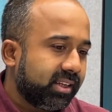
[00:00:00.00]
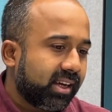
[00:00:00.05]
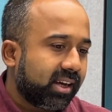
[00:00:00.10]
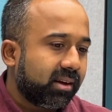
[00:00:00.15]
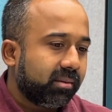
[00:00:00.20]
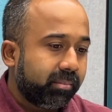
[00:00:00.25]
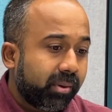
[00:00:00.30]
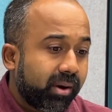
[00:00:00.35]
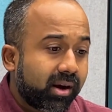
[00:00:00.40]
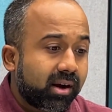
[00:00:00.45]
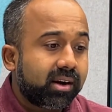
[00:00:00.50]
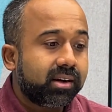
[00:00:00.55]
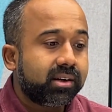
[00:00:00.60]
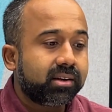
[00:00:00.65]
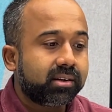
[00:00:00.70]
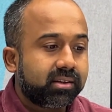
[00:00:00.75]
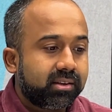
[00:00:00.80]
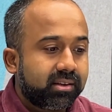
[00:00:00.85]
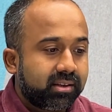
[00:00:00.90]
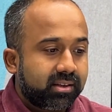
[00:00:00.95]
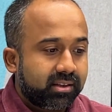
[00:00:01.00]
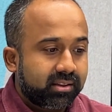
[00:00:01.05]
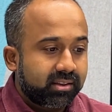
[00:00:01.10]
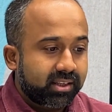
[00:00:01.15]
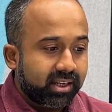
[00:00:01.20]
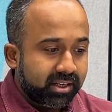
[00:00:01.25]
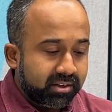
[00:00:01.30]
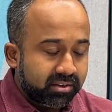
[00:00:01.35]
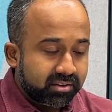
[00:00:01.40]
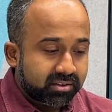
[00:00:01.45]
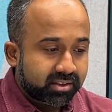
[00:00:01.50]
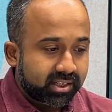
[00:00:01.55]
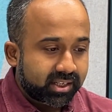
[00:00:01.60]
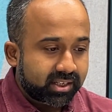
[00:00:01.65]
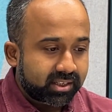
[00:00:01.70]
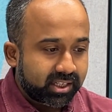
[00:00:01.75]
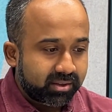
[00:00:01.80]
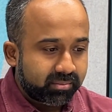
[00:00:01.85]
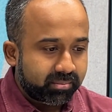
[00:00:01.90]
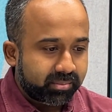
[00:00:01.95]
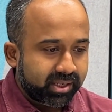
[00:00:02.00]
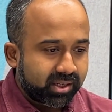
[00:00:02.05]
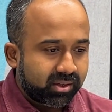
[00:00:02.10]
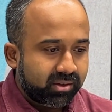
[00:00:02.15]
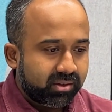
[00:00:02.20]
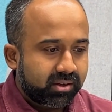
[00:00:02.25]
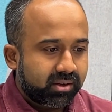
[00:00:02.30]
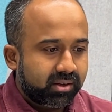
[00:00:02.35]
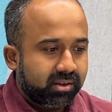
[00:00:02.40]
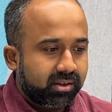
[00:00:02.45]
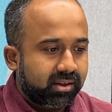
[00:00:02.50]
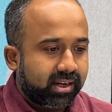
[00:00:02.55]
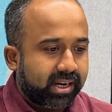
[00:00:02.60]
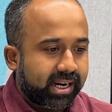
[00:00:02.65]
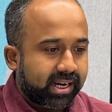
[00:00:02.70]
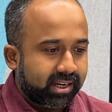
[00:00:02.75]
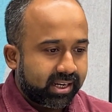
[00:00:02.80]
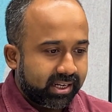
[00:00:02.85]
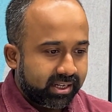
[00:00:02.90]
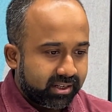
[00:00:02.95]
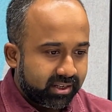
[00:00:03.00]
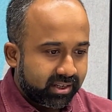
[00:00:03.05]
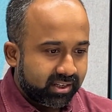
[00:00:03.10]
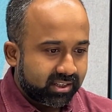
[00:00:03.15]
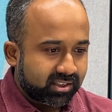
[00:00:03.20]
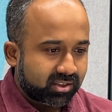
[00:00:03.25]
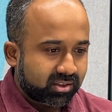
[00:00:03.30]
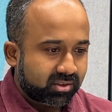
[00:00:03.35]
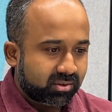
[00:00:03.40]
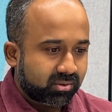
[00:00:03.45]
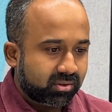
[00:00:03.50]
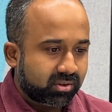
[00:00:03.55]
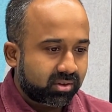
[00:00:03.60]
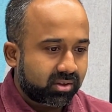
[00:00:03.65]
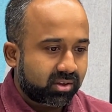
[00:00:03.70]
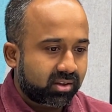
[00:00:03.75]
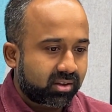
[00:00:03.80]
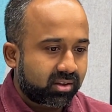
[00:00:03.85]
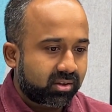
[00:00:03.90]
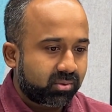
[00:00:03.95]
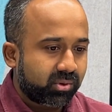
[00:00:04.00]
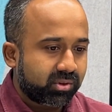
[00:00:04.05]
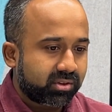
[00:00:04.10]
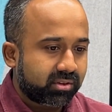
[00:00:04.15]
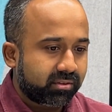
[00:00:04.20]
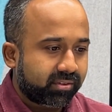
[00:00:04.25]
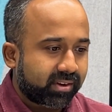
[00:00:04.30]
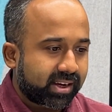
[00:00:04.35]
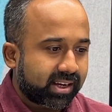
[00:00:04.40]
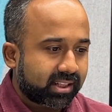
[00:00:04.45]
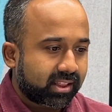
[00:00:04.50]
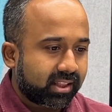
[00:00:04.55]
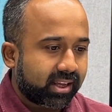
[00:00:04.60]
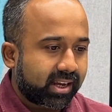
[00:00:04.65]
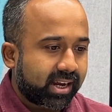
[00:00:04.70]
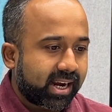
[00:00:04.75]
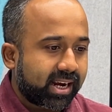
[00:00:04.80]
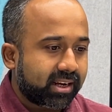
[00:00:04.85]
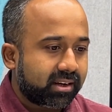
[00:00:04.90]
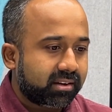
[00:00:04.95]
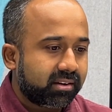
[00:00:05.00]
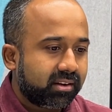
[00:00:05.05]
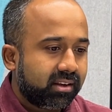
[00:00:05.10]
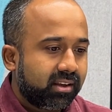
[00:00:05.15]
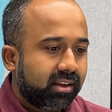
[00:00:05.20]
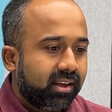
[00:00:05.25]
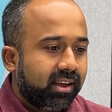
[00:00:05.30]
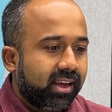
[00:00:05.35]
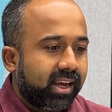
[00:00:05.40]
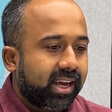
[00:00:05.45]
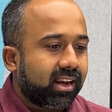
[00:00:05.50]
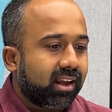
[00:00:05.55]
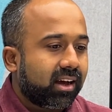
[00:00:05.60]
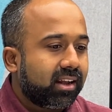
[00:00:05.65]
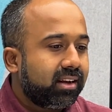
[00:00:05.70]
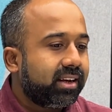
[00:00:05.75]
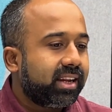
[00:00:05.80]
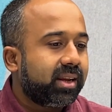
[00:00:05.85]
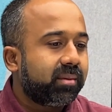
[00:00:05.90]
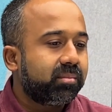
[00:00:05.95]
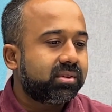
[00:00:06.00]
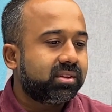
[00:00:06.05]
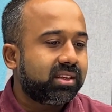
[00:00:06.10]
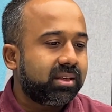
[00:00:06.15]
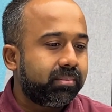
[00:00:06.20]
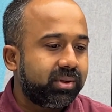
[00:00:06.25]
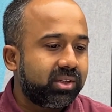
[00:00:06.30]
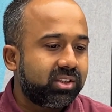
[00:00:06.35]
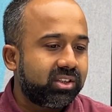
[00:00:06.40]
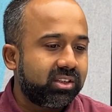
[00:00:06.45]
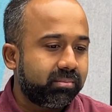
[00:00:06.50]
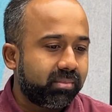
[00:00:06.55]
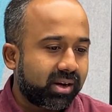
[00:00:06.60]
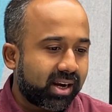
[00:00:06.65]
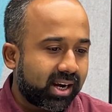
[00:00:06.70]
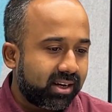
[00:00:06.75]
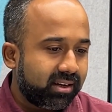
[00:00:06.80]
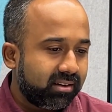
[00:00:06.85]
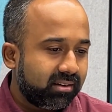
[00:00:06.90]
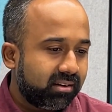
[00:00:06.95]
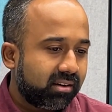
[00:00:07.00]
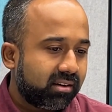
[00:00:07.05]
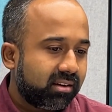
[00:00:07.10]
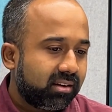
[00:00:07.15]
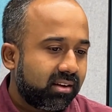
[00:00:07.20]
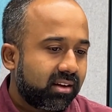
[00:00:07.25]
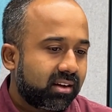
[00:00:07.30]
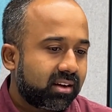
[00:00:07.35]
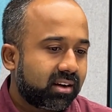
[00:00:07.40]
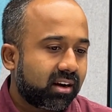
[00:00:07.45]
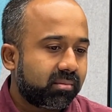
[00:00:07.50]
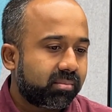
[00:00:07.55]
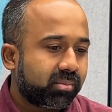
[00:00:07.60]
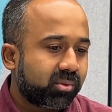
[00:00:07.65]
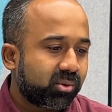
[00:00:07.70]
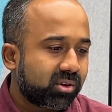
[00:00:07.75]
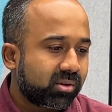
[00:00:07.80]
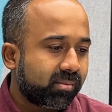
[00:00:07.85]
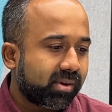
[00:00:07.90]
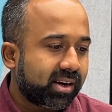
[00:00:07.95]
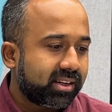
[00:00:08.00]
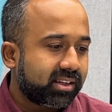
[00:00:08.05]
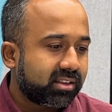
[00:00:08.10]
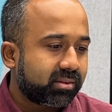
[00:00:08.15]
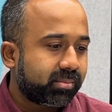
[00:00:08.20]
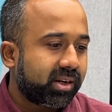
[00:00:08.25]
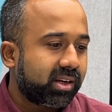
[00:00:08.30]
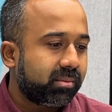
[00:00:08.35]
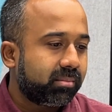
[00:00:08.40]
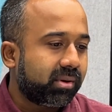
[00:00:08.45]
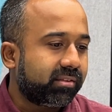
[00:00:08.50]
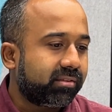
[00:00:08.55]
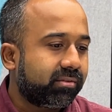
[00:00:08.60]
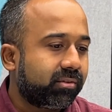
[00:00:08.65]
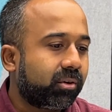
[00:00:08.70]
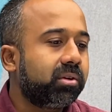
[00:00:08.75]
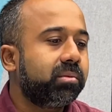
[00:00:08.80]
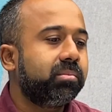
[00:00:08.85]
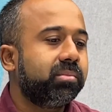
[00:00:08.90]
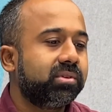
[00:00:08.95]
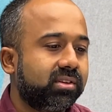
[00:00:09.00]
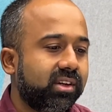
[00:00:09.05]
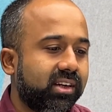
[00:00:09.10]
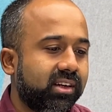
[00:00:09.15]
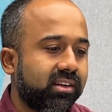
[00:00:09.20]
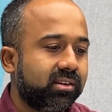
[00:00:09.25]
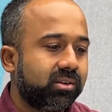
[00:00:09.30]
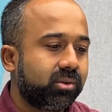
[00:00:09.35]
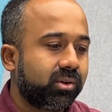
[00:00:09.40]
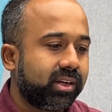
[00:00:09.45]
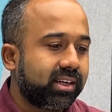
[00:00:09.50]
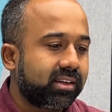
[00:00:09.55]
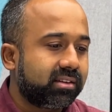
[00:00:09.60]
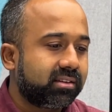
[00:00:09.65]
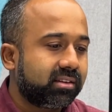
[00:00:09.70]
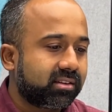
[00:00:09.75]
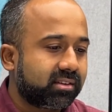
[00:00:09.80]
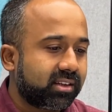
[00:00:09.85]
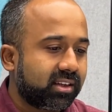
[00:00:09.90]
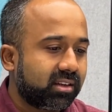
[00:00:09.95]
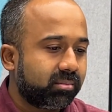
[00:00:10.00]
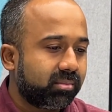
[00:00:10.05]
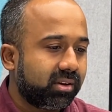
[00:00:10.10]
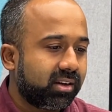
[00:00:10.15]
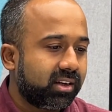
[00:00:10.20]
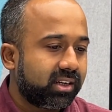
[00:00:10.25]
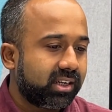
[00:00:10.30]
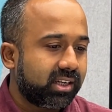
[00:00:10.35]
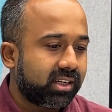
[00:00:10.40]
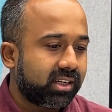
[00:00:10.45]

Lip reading: But the interesting tidbit at ATS was the fact that an unnamed CPG brand cut programmatic spend by 40% to hit sustainability